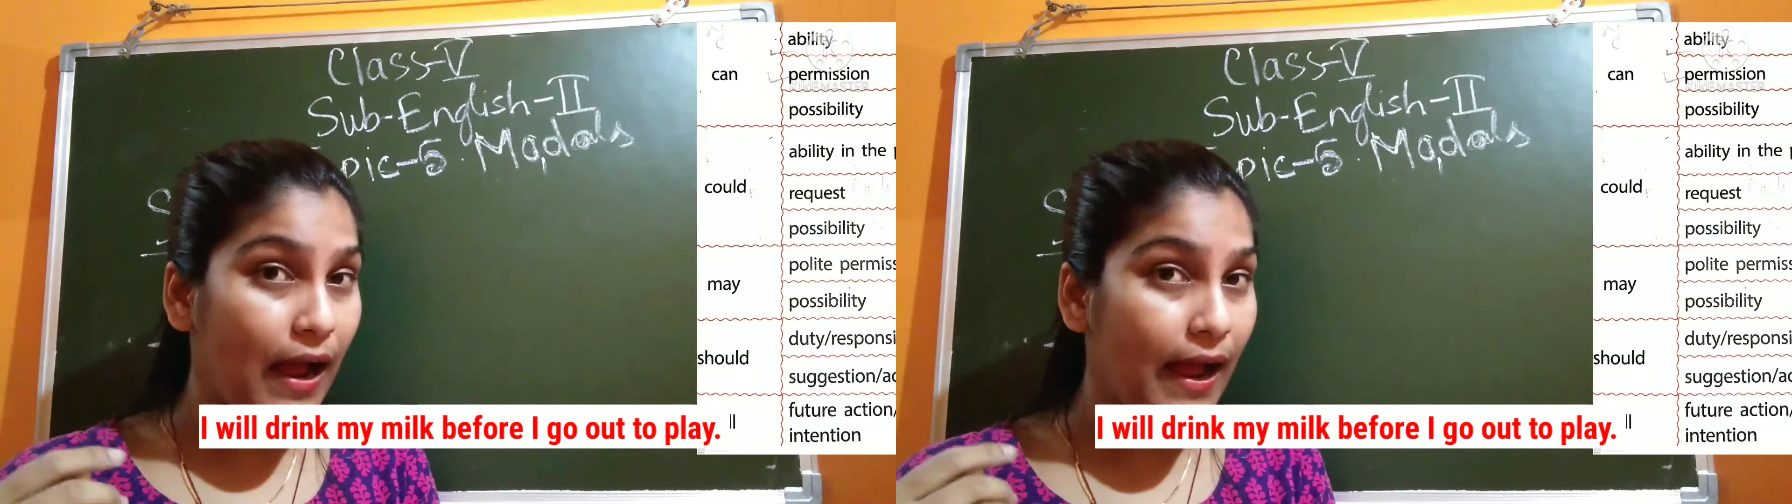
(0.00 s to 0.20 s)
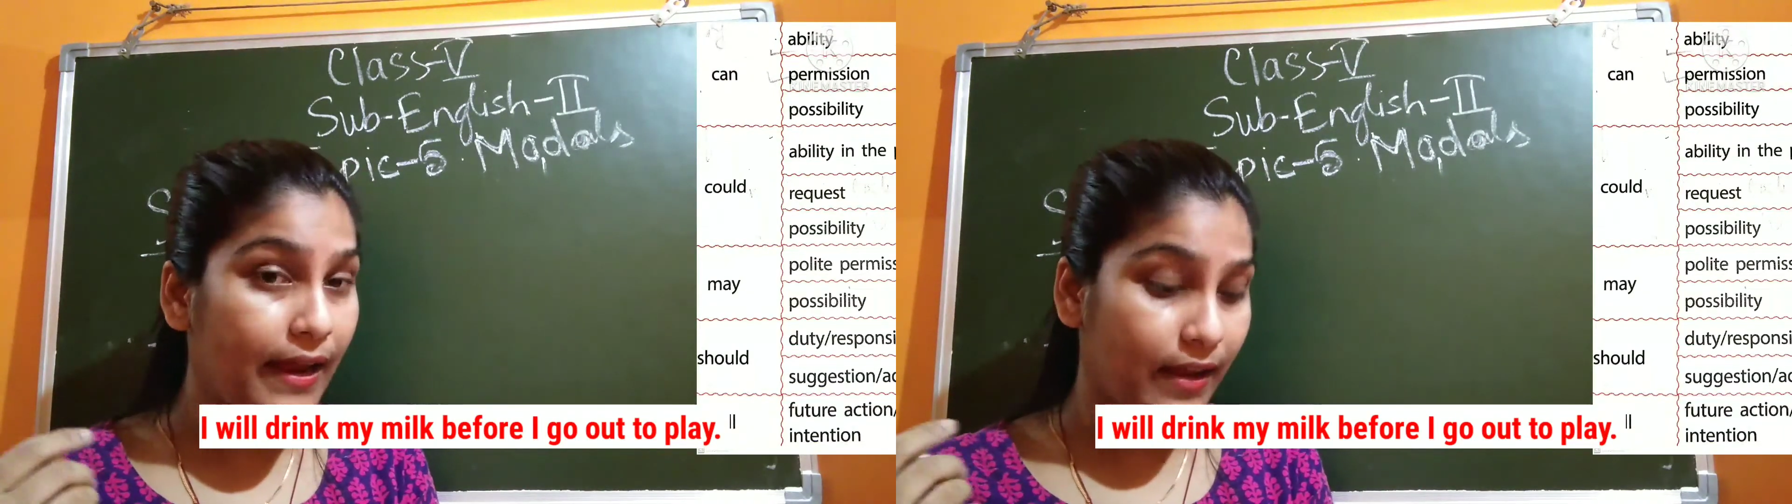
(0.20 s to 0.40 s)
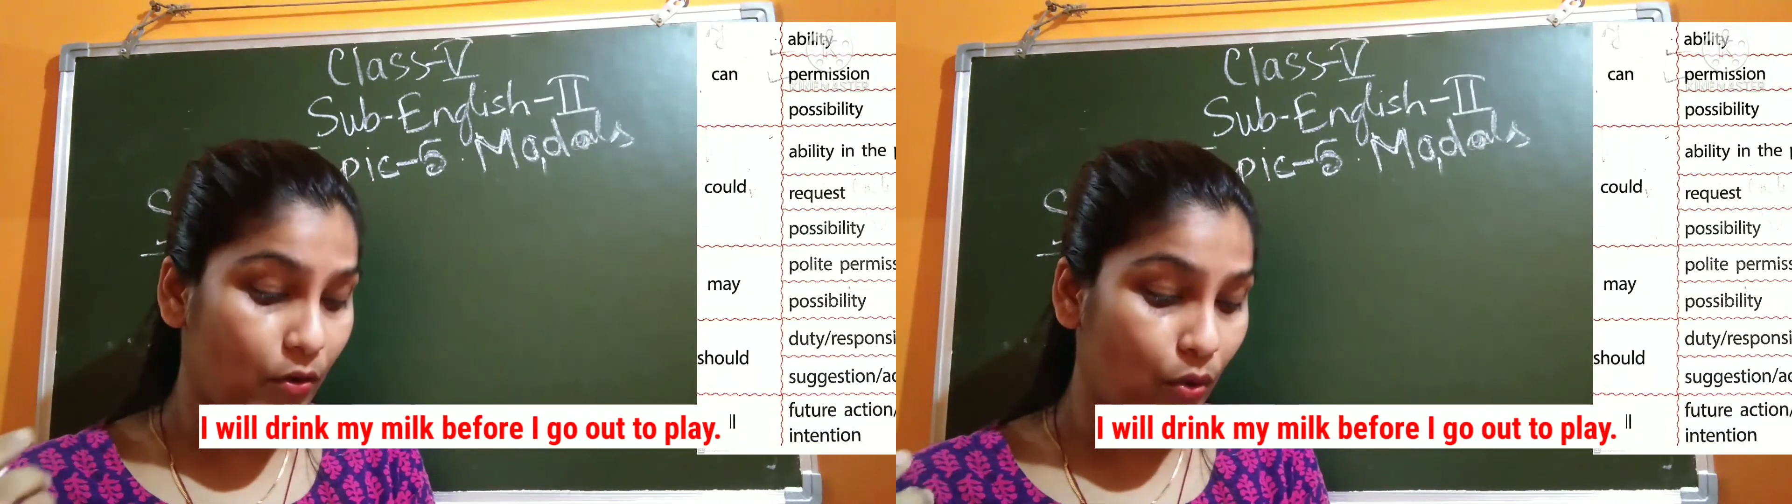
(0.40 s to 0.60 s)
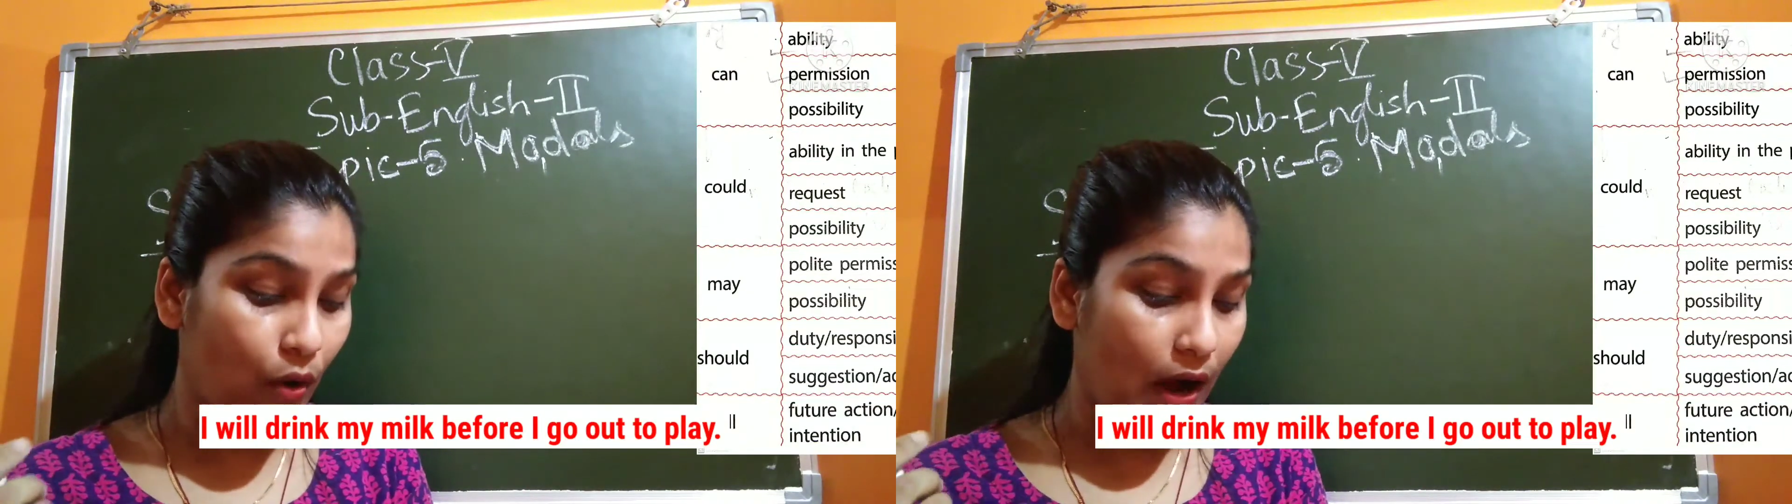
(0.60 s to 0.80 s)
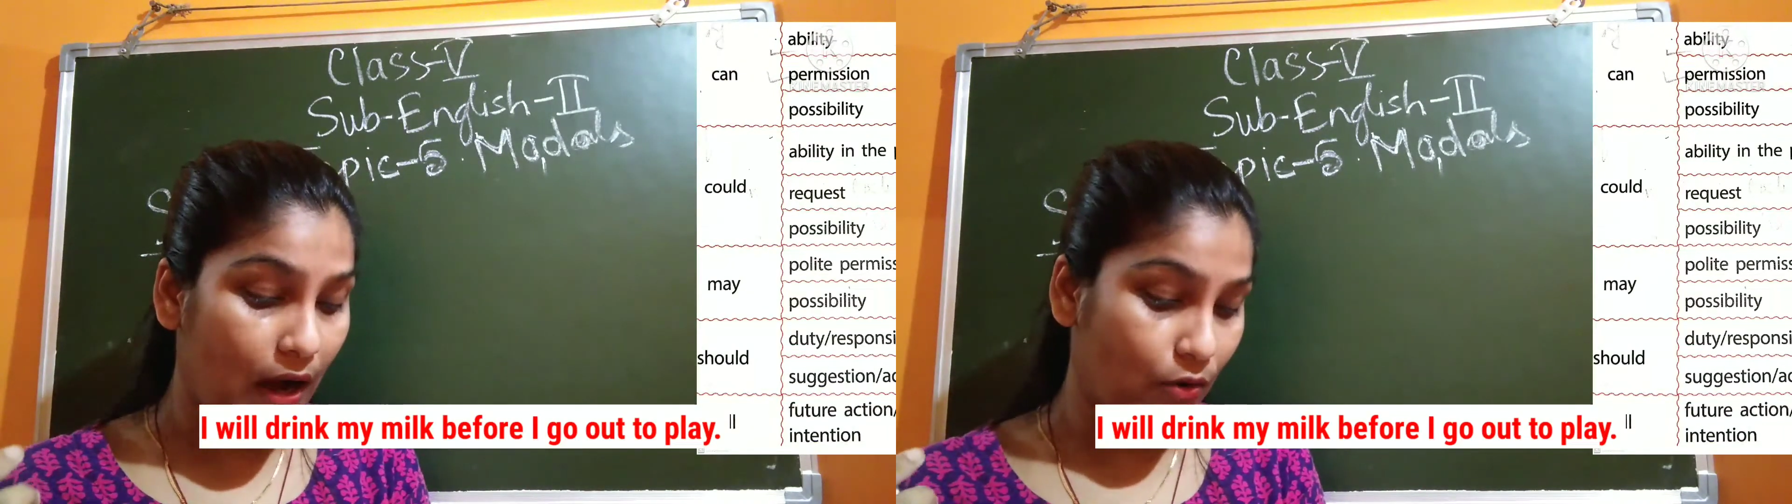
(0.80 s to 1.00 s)
I
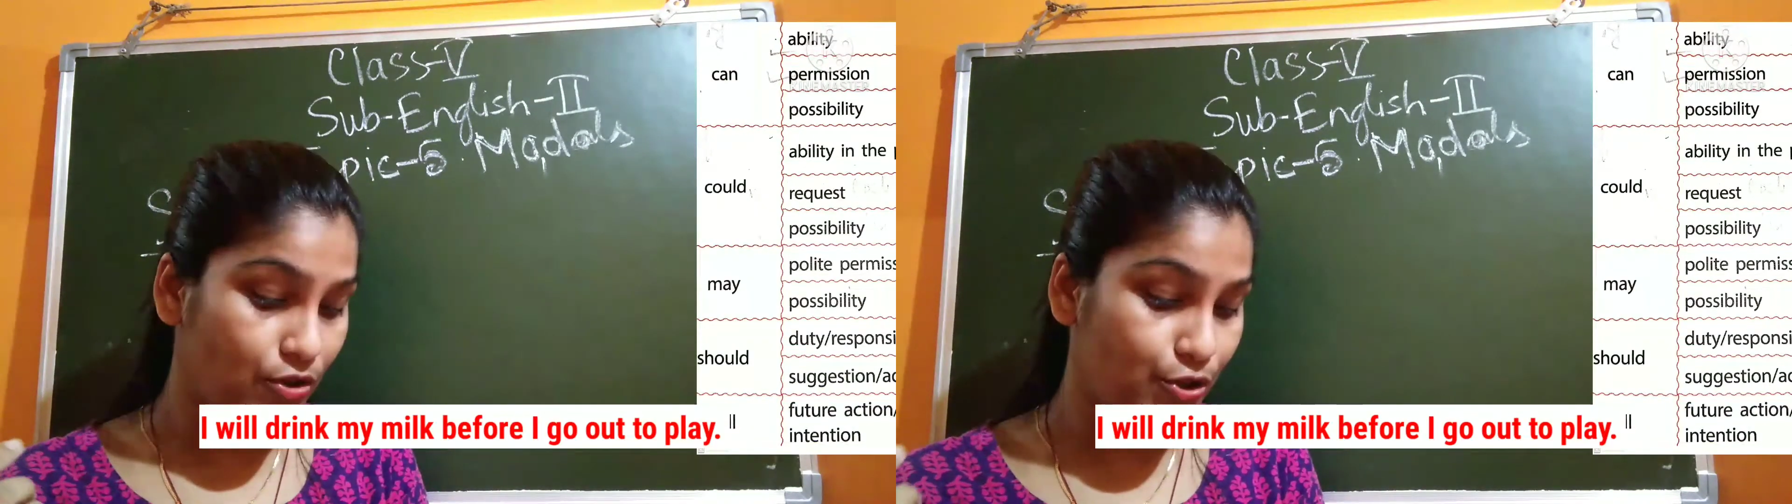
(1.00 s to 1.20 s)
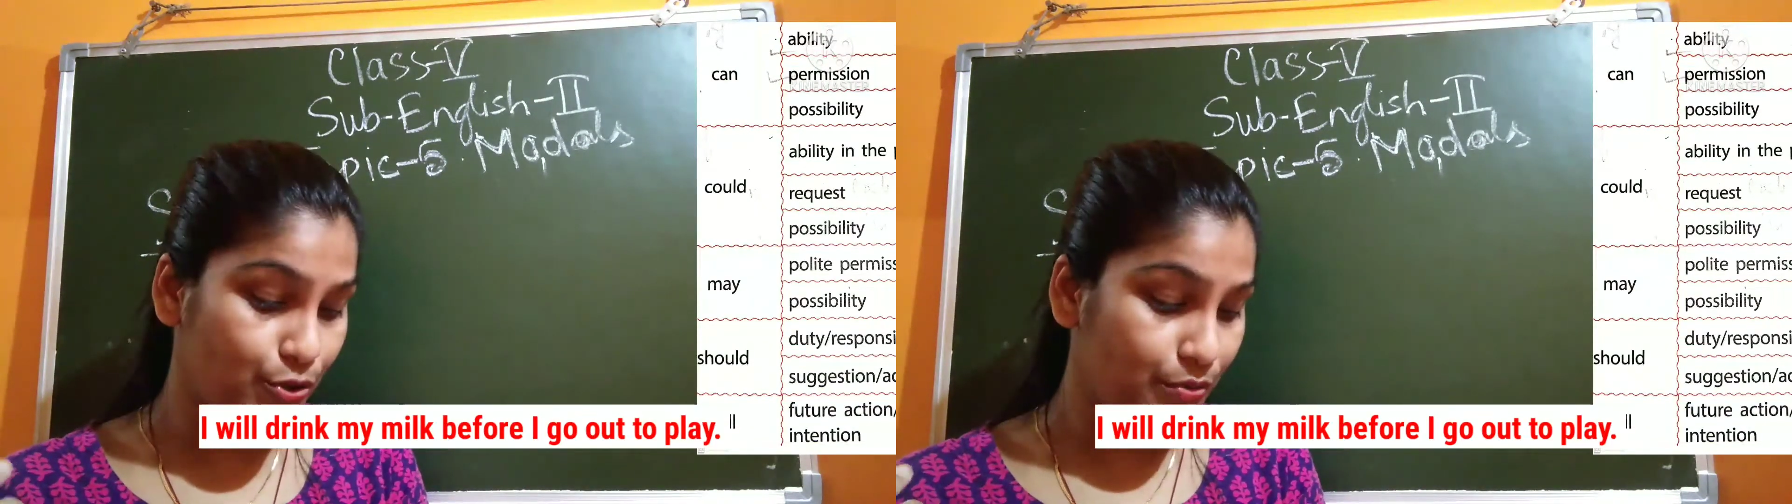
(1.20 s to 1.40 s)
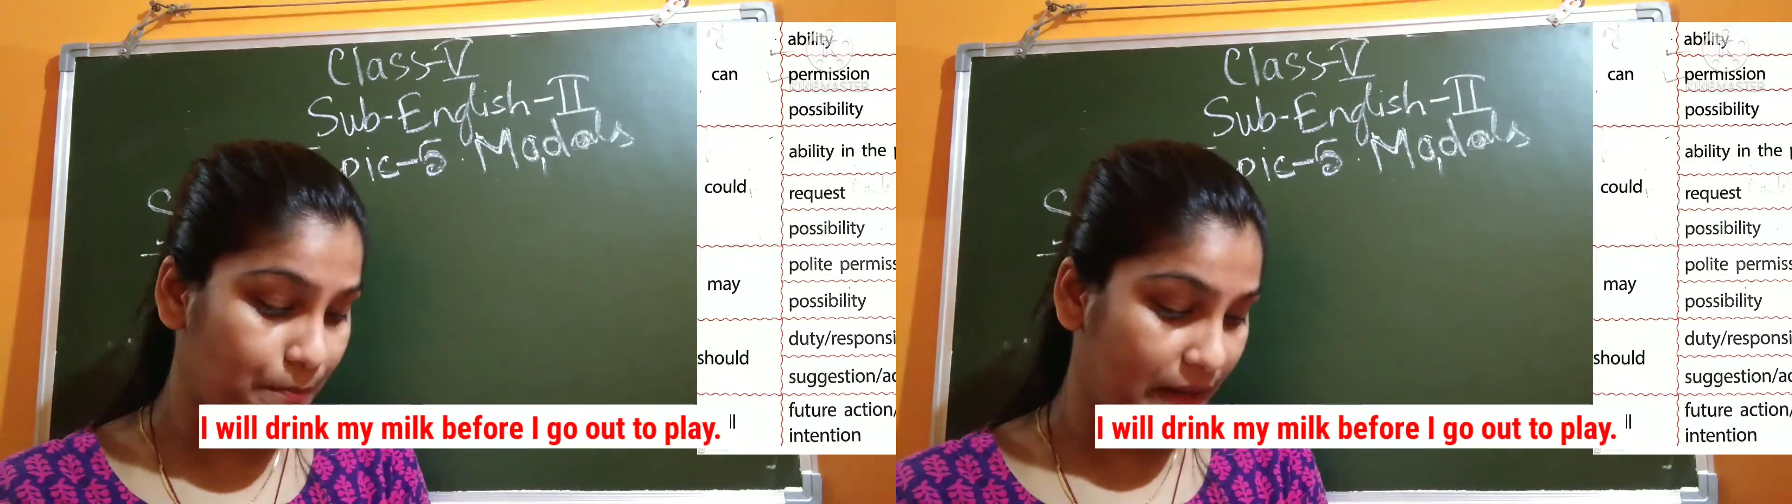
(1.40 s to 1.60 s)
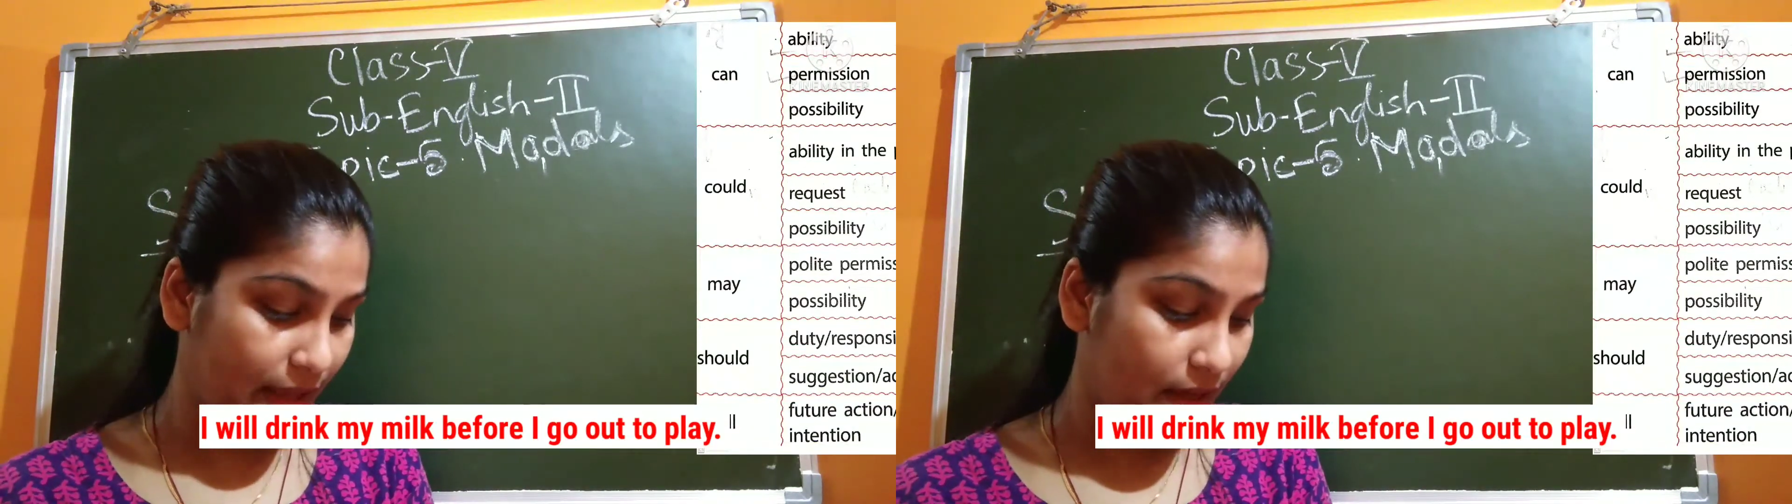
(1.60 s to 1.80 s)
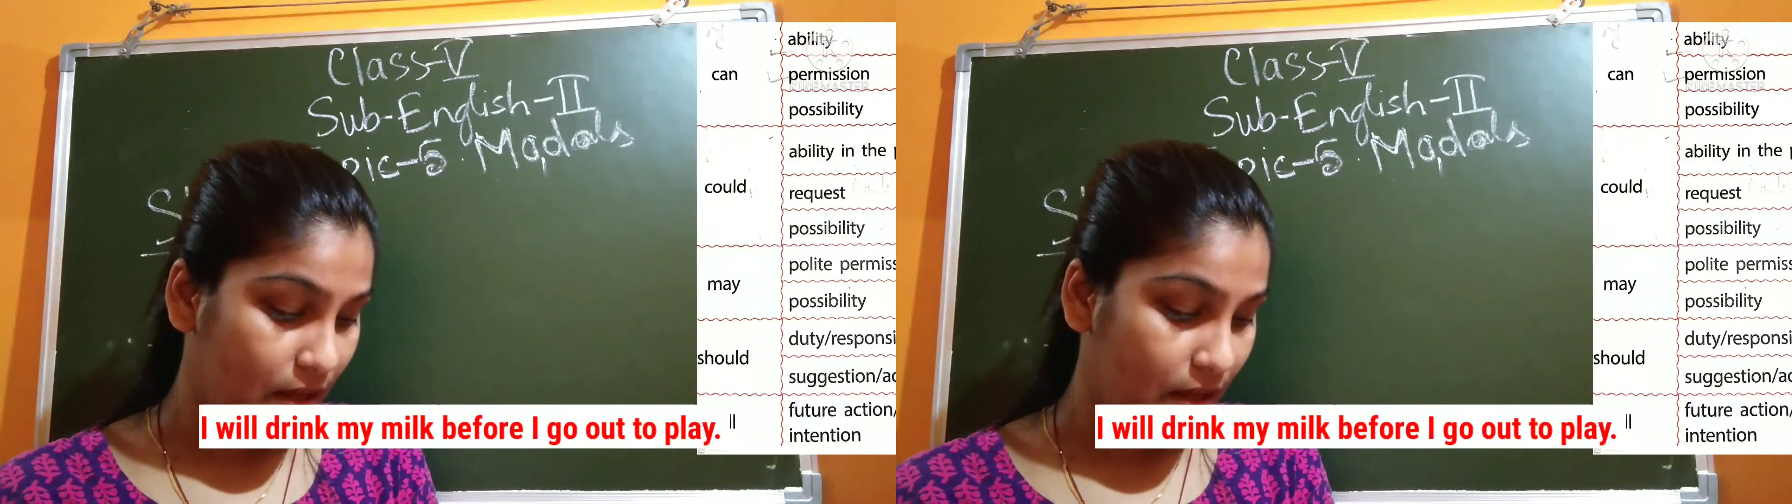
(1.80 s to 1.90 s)
go out to play.